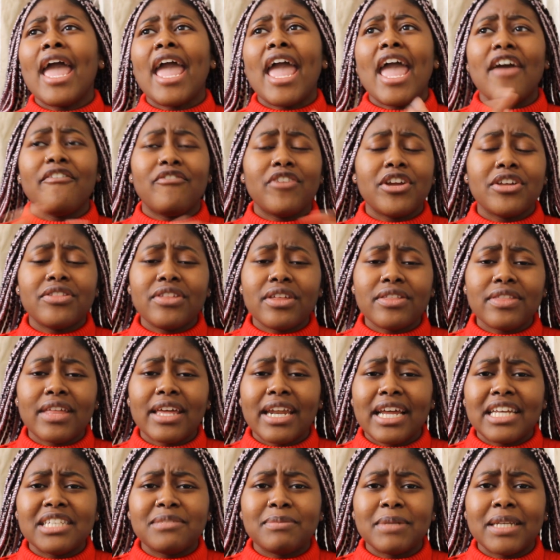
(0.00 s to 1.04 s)
everything that
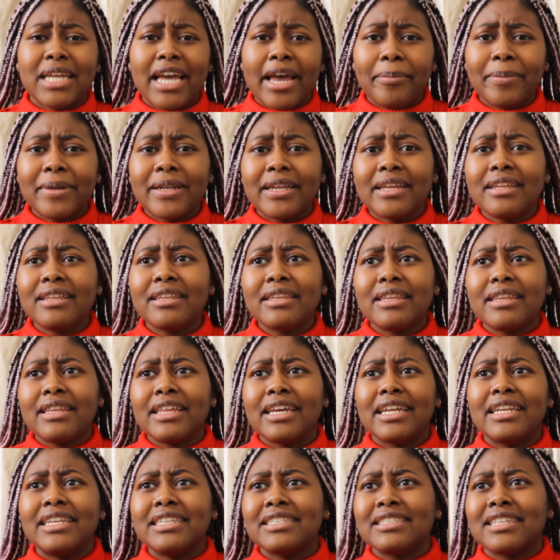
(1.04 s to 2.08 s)
has been happening,
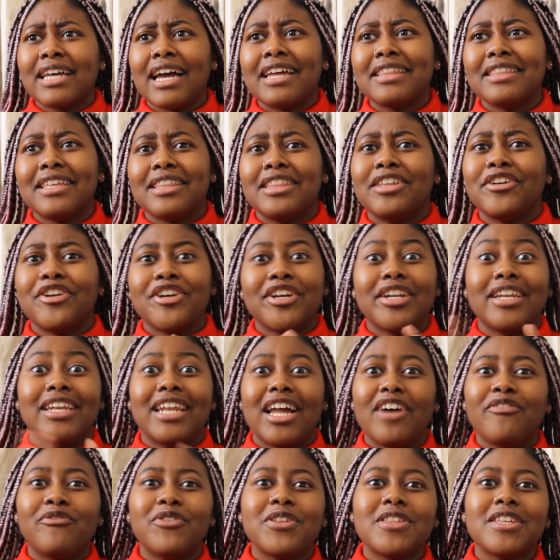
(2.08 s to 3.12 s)
they decide that they're in
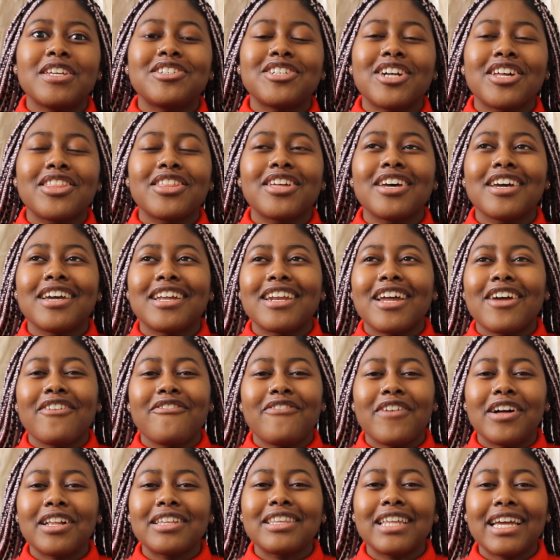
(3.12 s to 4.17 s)
love with each other, and I
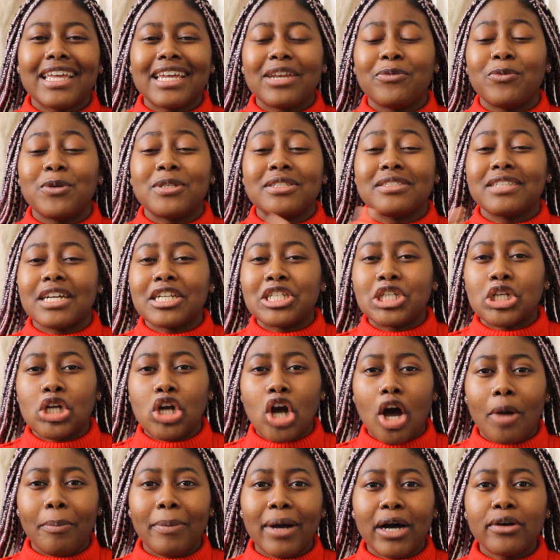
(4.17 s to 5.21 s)
felt like it was such a
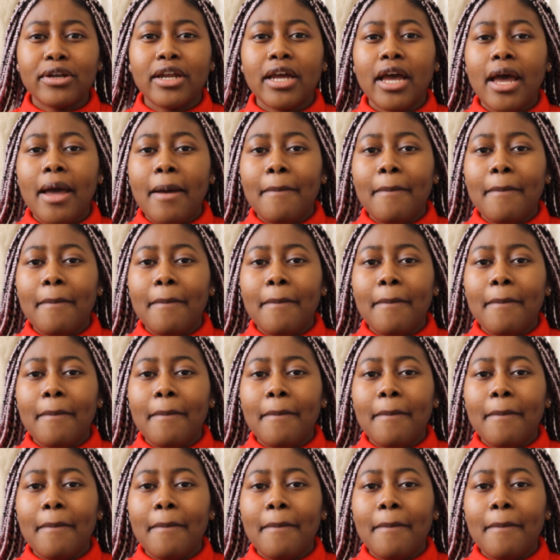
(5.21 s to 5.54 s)
cop-out